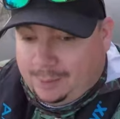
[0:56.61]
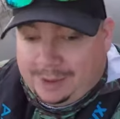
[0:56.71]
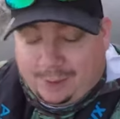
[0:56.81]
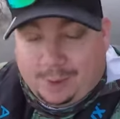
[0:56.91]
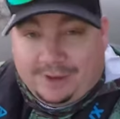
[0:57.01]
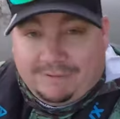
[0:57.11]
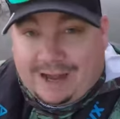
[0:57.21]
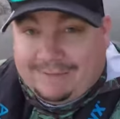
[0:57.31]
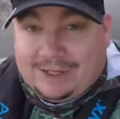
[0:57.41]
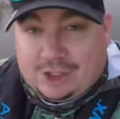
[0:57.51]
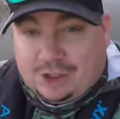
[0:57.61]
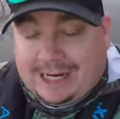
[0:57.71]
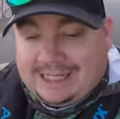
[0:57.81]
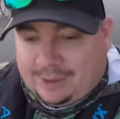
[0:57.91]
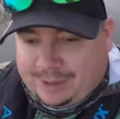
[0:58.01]
Be throwing the five inch
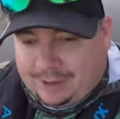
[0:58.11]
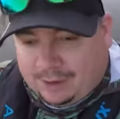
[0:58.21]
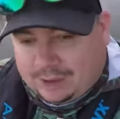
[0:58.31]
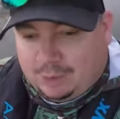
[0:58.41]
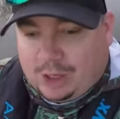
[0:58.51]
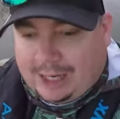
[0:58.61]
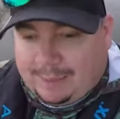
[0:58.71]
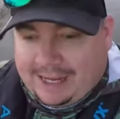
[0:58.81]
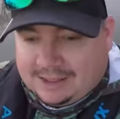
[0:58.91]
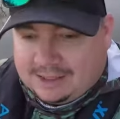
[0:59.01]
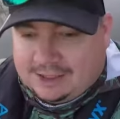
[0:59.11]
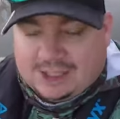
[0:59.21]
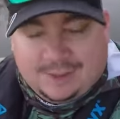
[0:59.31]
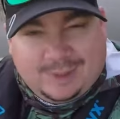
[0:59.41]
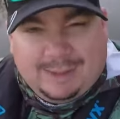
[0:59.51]
trace, I'll be throwing some crankbaits,
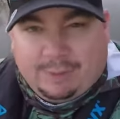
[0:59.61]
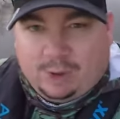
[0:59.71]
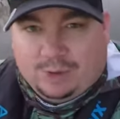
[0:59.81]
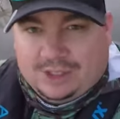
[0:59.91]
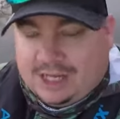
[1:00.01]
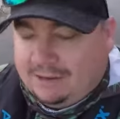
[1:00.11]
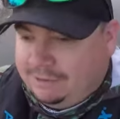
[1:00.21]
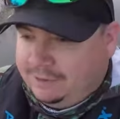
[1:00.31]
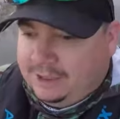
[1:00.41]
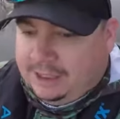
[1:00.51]
just some typical stuff